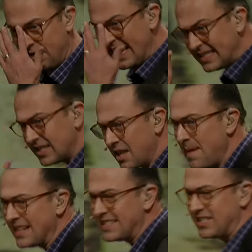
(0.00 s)
This is the
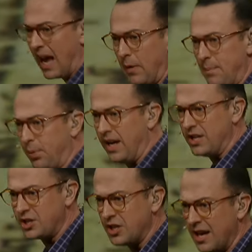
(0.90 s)
message that we
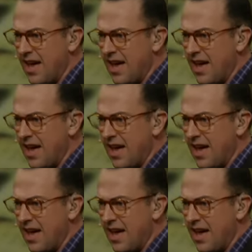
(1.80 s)
preach.